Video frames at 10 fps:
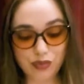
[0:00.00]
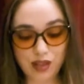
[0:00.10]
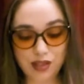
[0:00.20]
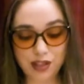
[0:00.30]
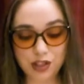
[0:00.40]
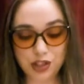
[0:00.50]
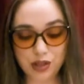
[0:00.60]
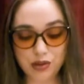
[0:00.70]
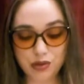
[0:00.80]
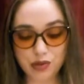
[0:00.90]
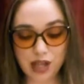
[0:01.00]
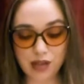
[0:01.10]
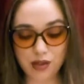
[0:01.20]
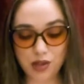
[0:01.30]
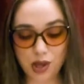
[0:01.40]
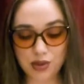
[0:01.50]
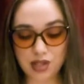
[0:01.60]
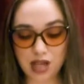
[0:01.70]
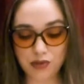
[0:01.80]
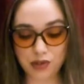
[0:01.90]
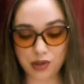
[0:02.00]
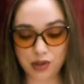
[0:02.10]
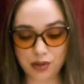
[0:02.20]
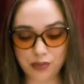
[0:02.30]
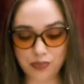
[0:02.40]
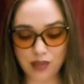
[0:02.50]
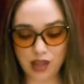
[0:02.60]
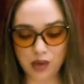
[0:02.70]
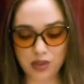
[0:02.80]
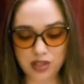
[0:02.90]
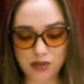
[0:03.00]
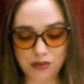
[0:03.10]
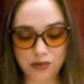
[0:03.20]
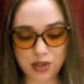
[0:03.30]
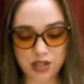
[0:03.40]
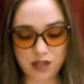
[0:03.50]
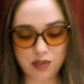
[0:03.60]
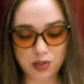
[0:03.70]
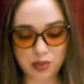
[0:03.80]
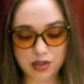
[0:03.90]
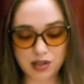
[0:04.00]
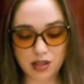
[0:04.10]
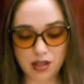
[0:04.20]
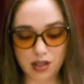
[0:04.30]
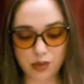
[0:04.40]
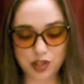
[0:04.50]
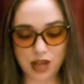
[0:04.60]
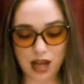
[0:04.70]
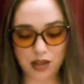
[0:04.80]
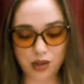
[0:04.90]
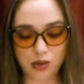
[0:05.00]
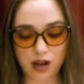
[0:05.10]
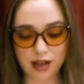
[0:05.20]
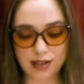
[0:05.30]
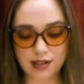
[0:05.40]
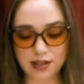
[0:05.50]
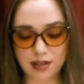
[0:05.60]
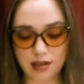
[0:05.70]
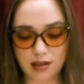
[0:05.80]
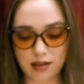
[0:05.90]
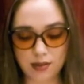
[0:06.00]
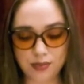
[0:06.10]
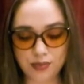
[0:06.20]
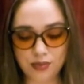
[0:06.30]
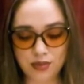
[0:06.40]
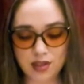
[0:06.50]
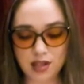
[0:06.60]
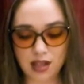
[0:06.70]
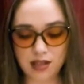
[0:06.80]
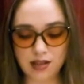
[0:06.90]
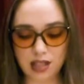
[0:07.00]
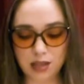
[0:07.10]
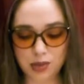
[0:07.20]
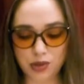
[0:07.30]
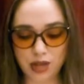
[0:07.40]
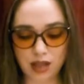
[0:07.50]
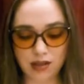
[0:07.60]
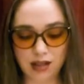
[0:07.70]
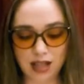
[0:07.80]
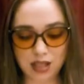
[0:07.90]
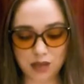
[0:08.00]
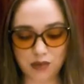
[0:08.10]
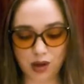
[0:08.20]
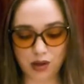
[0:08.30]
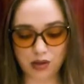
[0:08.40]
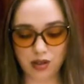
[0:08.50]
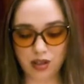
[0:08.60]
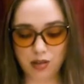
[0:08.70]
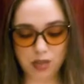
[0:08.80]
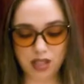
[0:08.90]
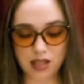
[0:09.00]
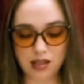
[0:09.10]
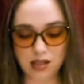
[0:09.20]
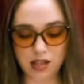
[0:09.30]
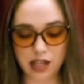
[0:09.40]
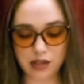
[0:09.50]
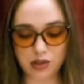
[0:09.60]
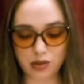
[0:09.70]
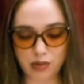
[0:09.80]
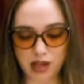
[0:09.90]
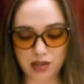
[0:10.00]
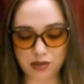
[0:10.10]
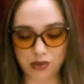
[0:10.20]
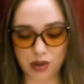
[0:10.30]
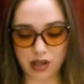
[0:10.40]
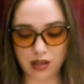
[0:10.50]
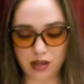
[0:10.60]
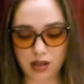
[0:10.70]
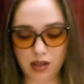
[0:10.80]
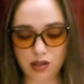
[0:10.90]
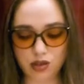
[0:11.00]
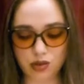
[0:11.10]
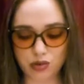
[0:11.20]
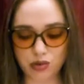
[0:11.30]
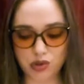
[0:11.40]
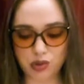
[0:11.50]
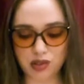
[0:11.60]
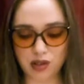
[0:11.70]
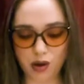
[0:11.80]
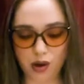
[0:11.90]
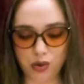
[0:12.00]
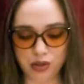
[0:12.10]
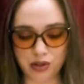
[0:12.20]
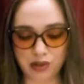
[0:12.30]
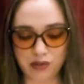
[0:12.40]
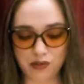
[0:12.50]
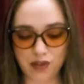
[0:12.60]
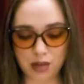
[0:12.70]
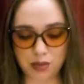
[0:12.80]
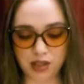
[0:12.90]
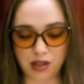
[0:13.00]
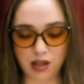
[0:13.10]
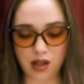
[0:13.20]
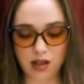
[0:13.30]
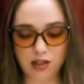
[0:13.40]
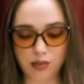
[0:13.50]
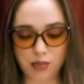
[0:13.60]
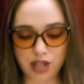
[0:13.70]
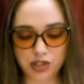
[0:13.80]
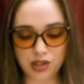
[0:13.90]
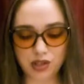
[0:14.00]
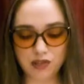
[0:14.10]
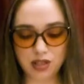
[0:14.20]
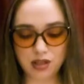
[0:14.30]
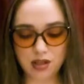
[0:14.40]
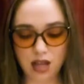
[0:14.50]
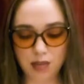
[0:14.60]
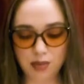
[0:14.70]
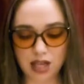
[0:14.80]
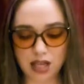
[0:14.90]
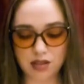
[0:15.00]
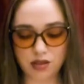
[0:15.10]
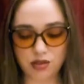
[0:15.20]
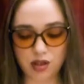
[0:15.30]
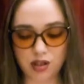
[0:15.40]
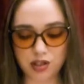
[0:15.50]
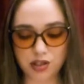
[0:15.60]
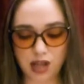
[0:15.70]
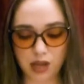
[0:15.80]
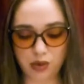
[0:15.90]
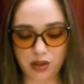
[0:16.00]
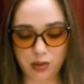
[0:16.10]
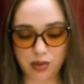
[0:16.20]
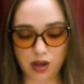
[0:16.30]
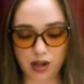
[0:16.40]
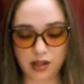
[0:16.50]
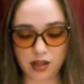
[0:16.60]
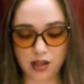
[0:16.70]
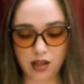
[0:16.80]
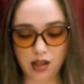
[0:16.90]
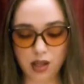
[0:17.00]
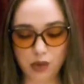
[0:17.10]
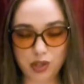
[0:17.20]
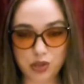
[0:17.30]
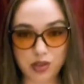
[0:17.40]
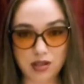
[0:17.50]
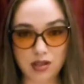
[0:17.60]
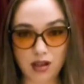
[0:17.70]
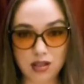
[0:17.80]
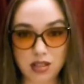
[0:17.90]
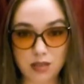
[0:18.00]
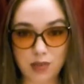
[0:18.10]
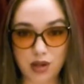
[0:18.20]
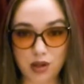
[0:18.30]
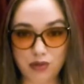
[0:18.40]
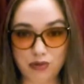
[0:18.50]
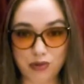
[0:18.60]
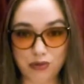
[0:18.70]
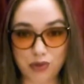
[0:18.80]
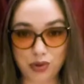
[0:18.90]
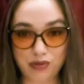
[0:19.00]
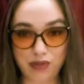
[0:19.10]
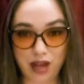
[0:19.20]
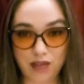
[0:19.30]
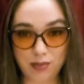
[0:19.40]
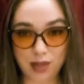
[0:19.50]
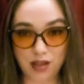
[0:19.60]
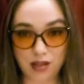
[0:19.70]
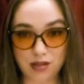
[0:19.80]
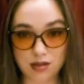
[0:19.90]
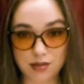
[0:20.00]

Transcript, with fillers: The children drank the toast after her. It was the first of their proceeding which had no heartiness in it. Tiny Tim drank it last of all, but he didn't care twopence for it. Scrooge was the ogre of the family. The mention of his name cast a dark shadow on the party, which was not dispelled for full five minutes.